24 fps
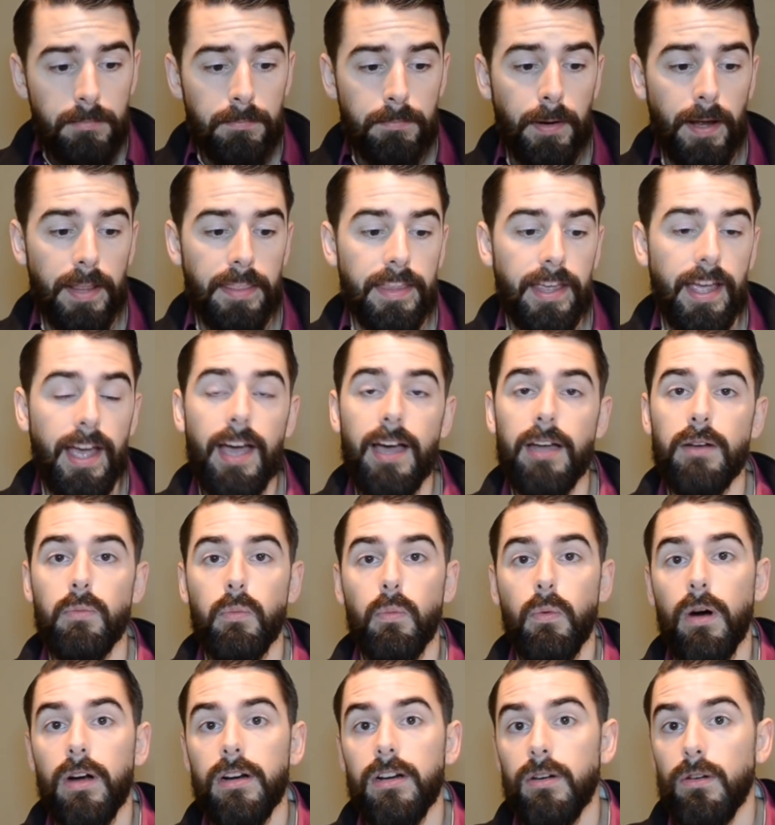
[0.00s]
but they had
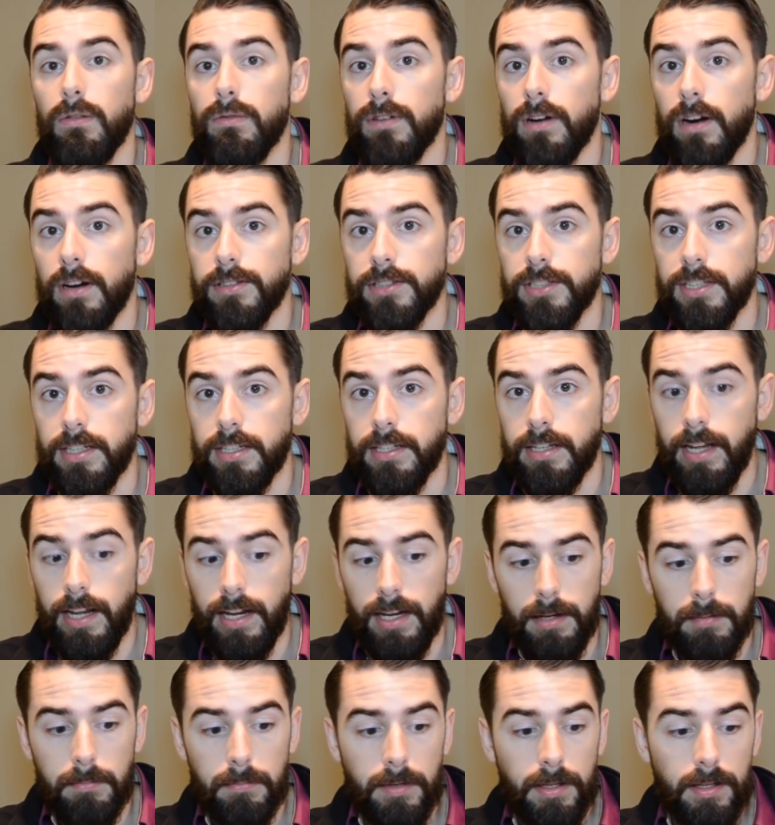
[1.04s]
one overarching
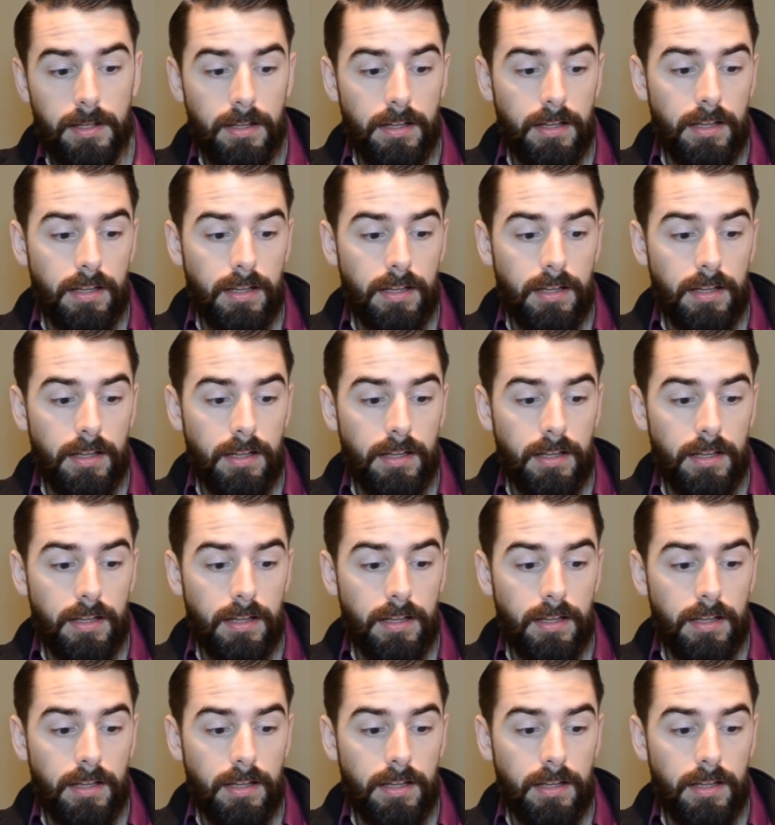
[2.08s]
name.